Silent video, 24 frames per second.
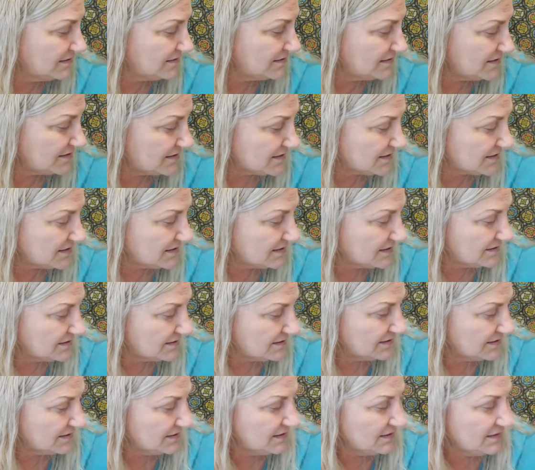look,
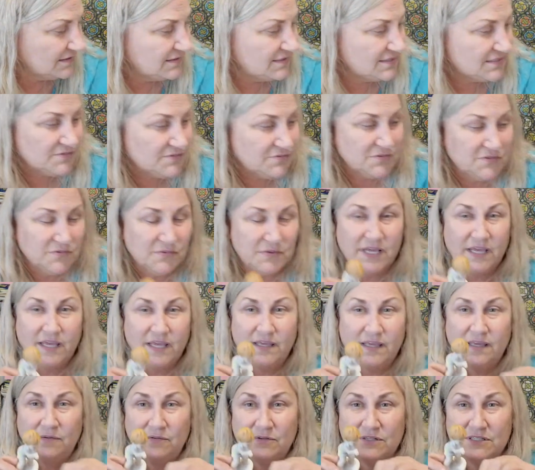this was what I,
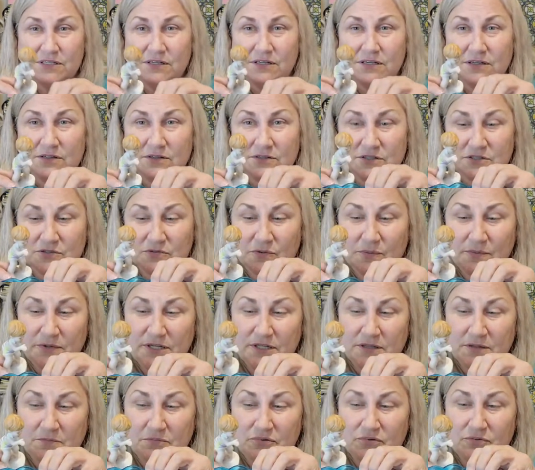he was going to go
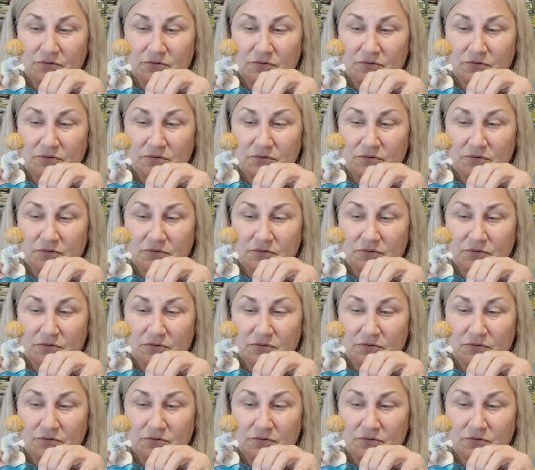swim.